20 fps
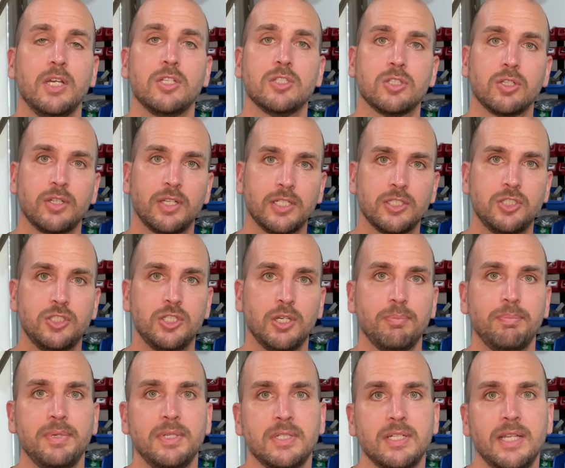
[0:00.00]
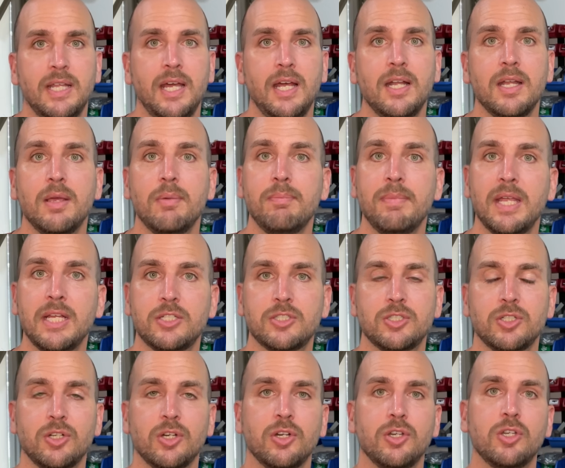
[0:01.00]
So let's jump into that and make
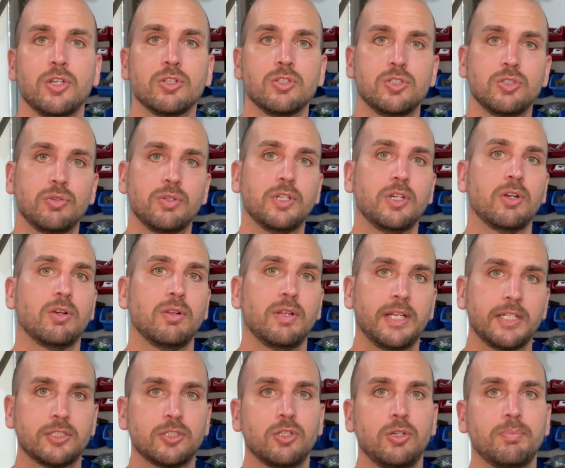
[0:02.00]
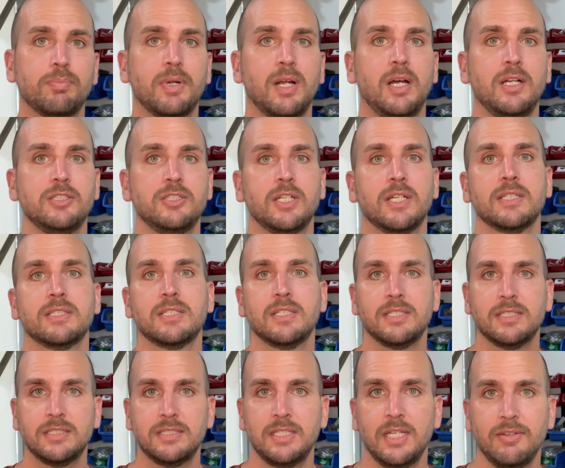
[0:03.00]
sure you're doing your electrical projects
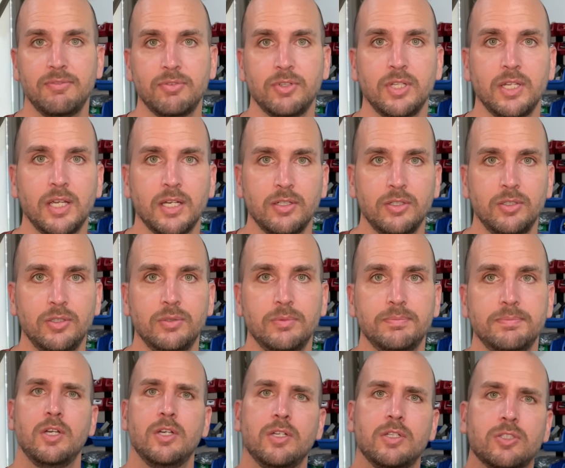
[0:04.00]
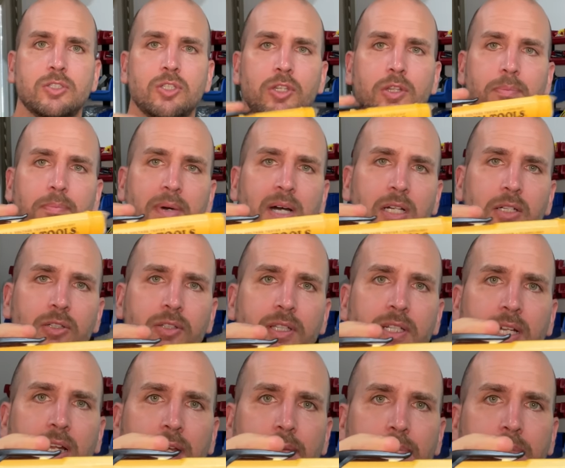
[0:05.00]
safely at home. So the model
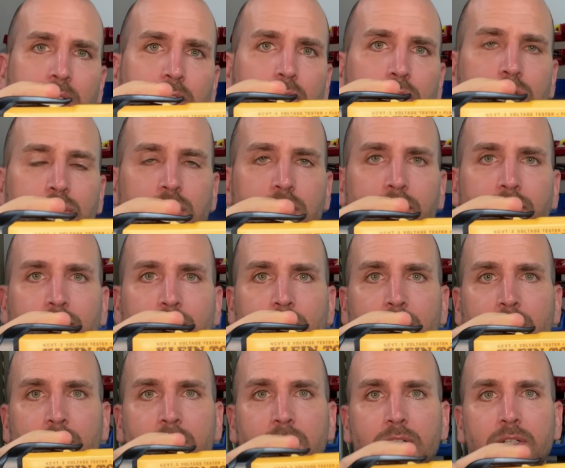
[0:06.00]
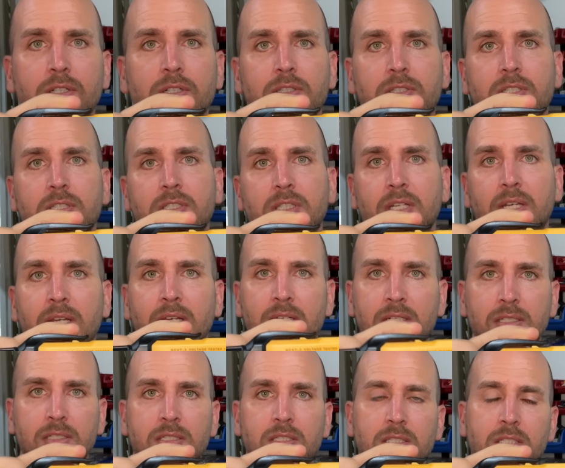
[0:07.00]
that I've been using for years is an
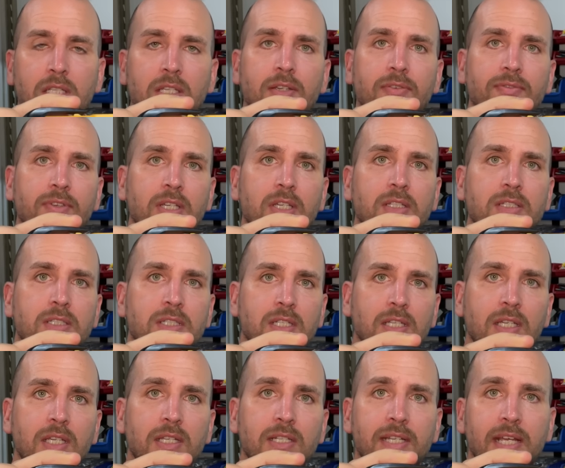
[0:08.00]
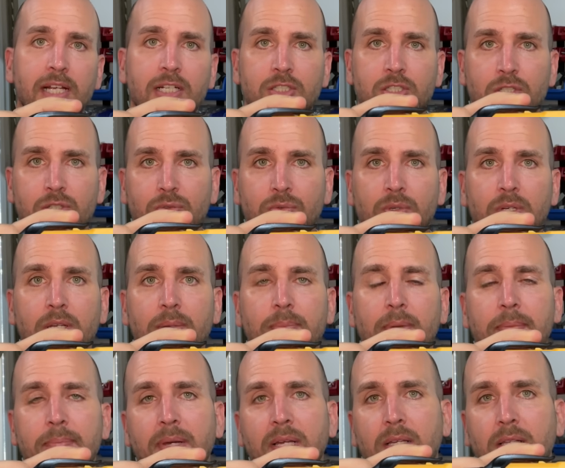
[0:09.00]
NCVT-3
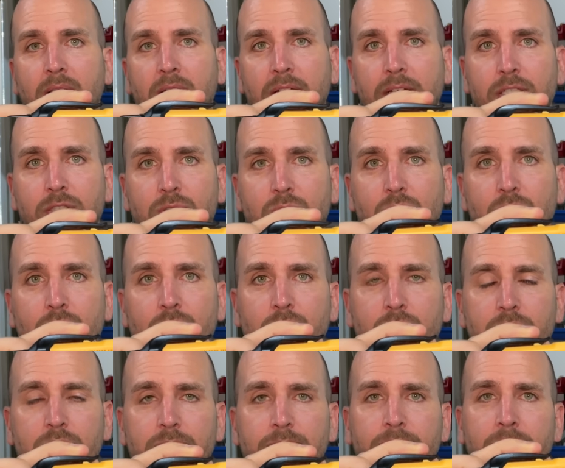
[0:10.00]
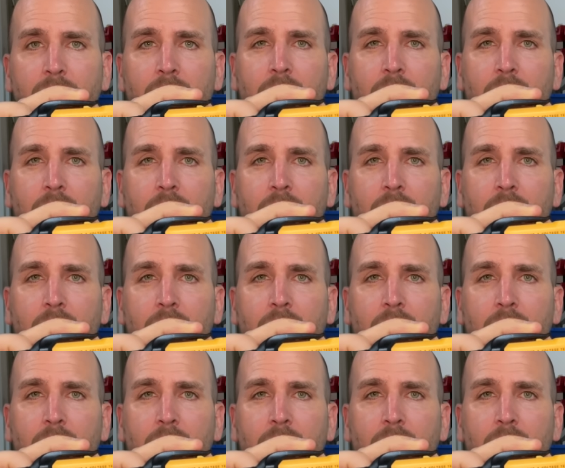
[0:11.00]
made by Klein Tools.